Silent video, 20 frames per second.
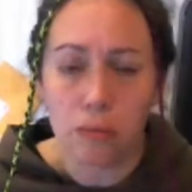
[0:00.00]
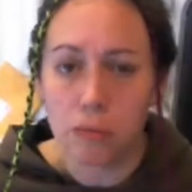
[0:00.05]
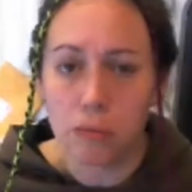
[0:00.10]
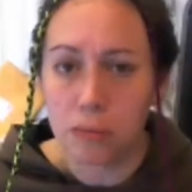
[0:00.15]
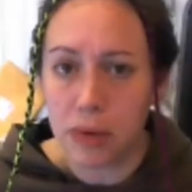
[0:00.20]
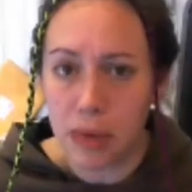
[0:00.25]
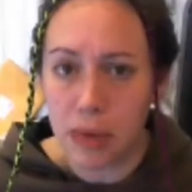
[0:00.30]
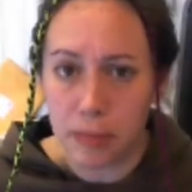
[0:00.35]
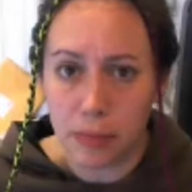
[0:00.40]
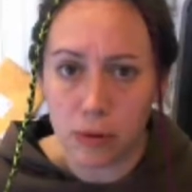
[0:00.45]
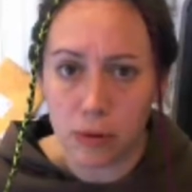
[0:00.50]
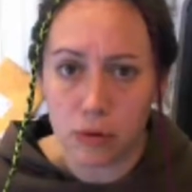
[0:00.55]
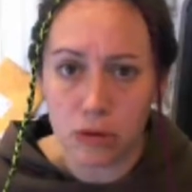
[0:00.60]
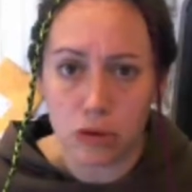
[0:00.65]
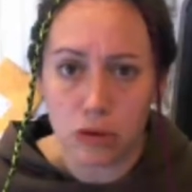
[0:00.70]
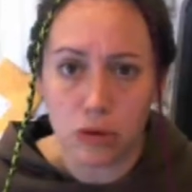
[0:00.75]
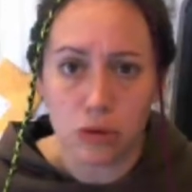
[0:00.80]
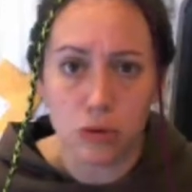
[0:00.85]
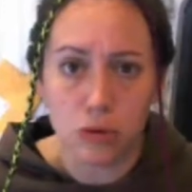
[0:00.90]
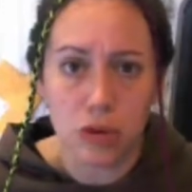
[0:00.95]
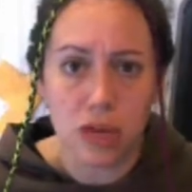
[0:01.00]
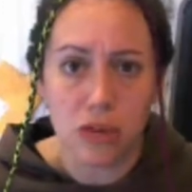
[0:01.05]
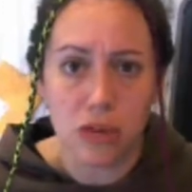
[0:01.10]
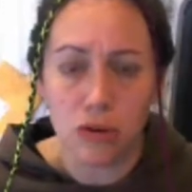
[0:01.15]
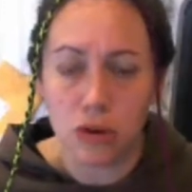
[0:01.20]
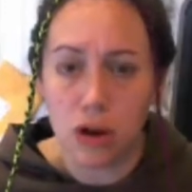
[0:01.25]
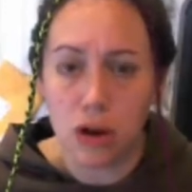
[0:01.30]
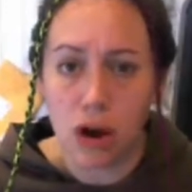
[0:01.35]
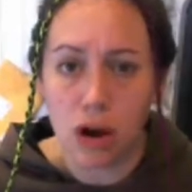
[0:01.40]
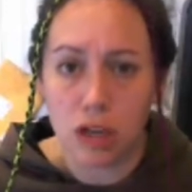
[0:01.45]
people to either
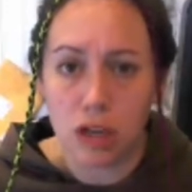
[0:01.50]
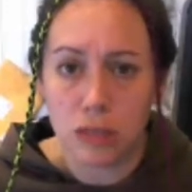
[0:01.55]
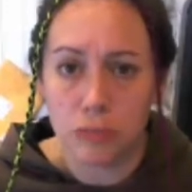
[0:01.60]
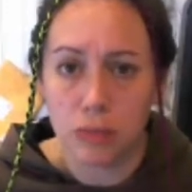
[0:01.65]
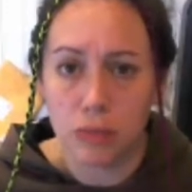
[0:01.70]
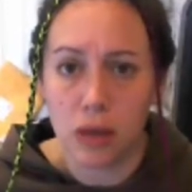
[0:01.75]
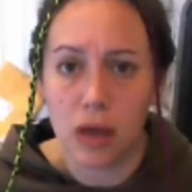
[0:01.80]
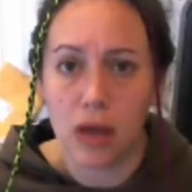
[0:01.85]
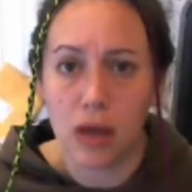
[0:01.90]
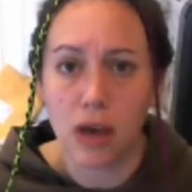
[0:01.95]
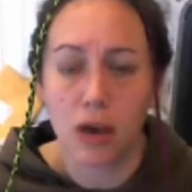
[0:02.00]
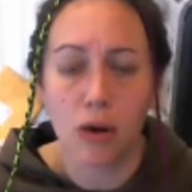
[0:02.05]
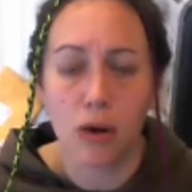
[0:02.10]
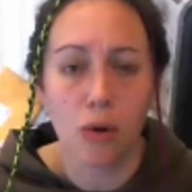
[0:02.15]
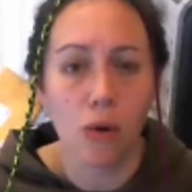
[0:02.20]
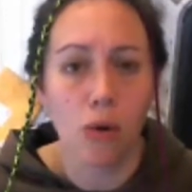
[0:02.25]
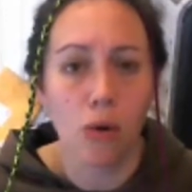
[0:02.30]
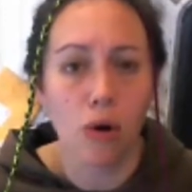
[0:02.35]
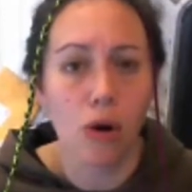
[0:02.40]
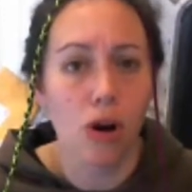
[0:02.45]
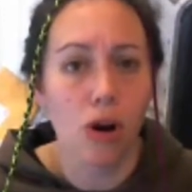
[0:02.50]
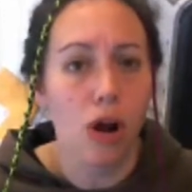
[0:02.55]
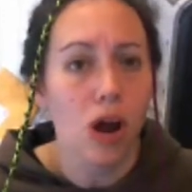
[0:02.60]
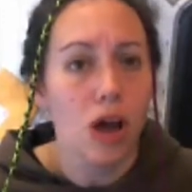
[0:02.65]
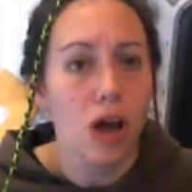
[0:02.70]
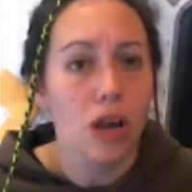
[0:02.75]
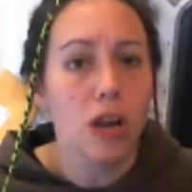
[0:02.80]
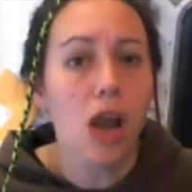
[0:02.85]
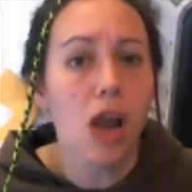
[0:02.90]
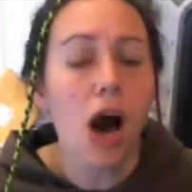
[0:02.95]
cosplay or
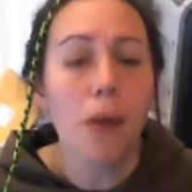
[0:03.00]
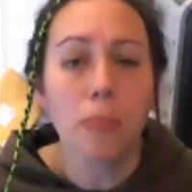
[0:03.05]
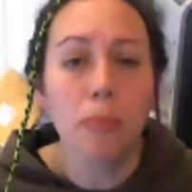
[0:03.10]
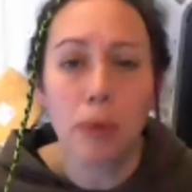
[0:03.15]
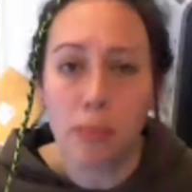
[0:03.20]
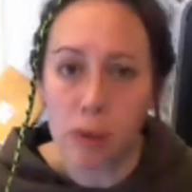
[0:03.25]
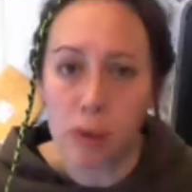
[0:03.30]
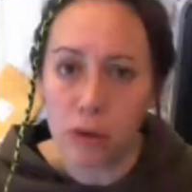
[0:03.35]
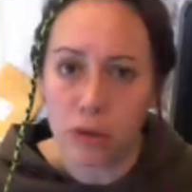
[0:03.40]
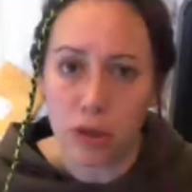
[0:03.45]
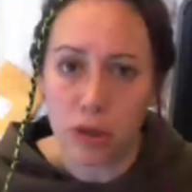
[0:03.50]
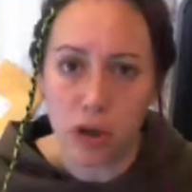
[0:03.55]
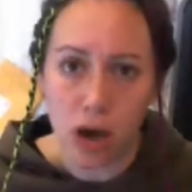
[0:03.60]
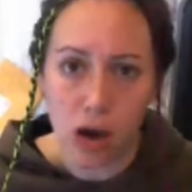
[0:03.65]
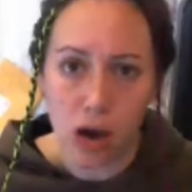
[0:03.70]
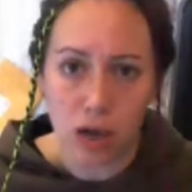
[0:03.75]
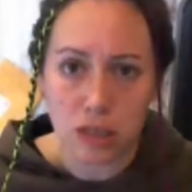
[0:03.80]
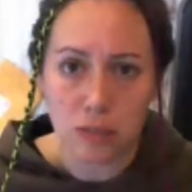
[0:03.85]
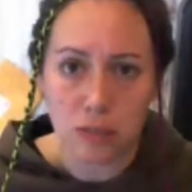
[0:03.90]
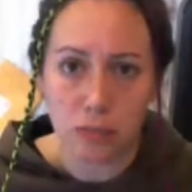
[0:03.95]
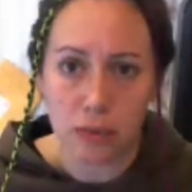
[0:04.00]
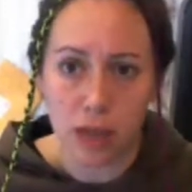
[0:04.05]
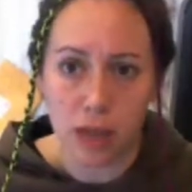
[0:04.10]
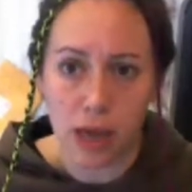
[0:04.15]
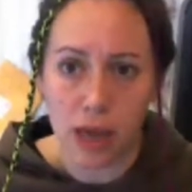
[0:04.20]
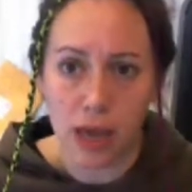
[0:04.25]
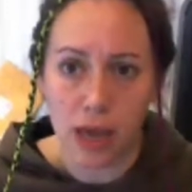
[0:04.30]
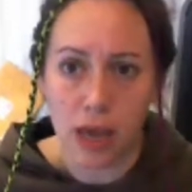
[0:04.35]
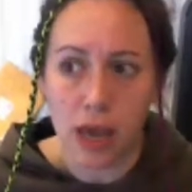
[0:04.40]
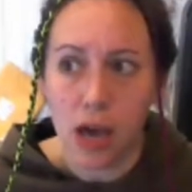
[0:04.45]
not promote the cosplay